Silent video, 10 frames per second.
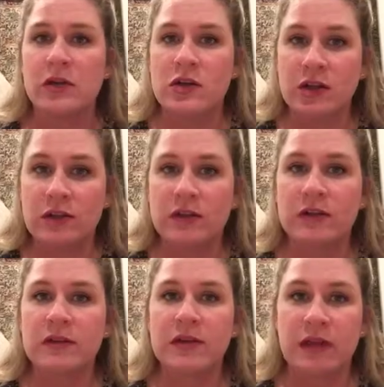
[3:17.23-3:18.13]

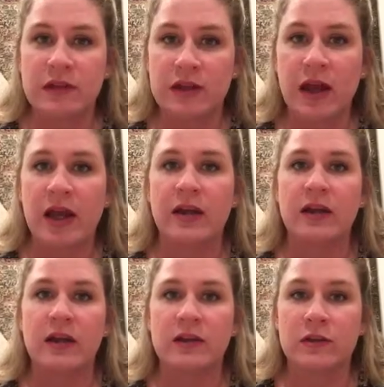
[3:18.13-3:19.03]
Just set
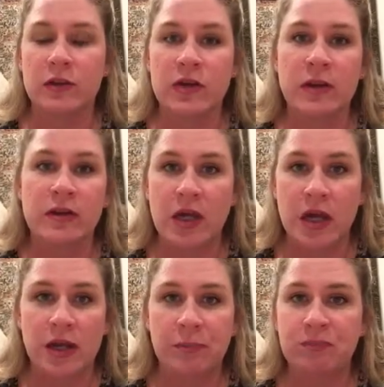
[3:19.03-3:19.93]
aside a certain amount of
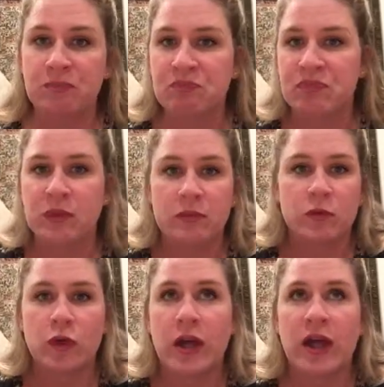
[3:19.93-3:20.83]
time.
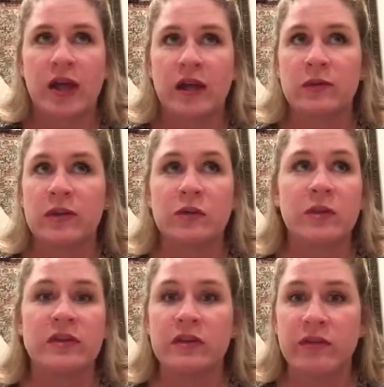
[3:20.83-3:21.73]
Try 6
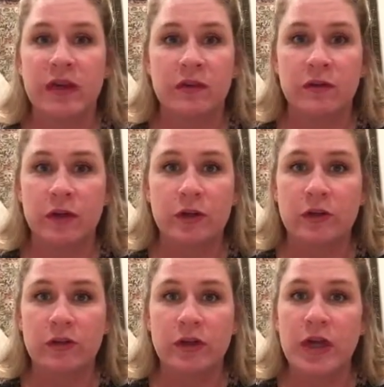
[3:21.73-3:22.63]
weeks in advance at
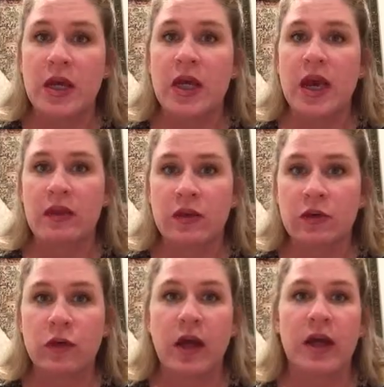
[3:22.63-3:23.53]
first, and then
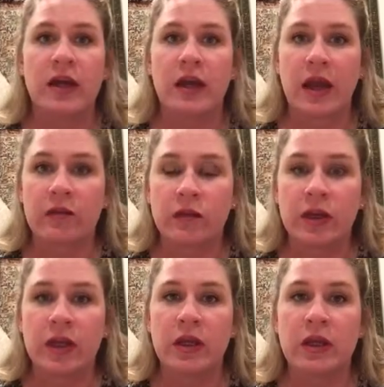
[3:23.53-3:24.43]
try
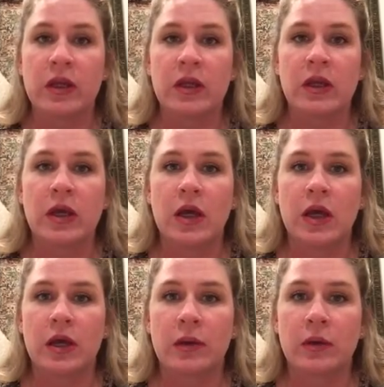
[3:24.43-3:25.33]
every
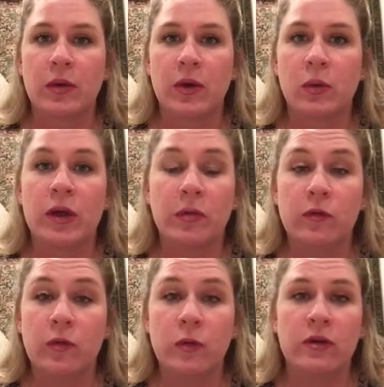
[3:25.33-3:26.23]
a week
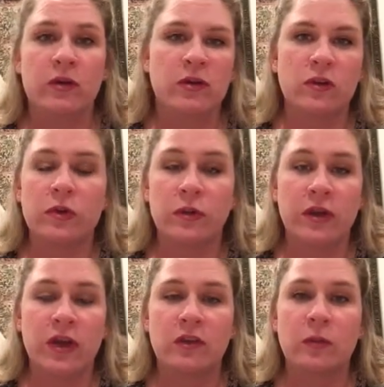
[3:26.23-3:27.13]
before, 2 or 3
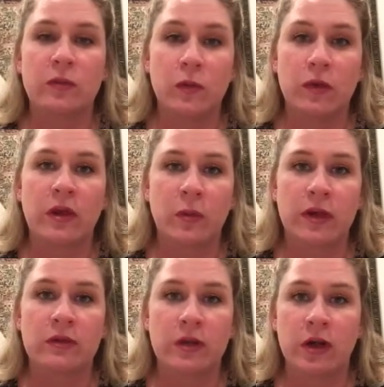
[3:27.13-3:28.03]
days before that
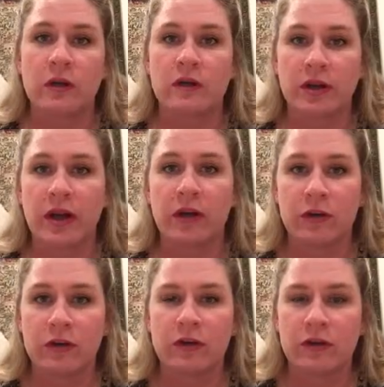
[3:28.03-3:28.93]
week starts, setting
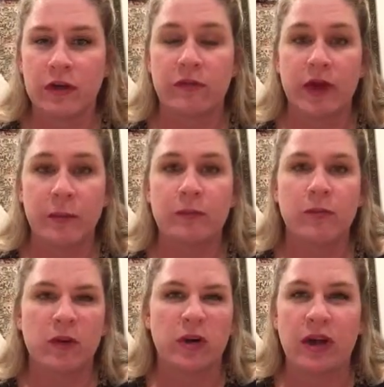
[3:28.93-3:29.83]
yourself up
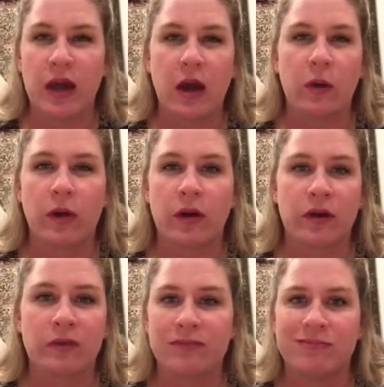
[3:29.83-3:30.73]
for an hour
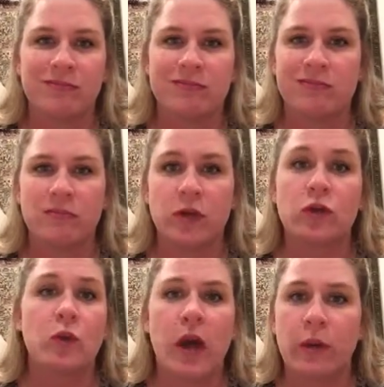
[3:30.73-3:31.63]
and
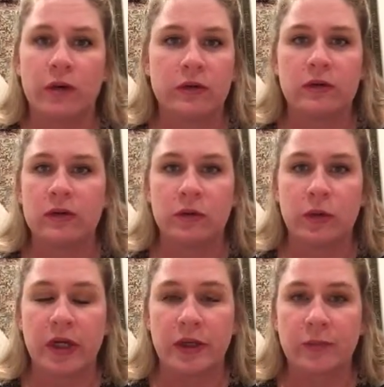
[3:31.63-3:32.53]
2 hours to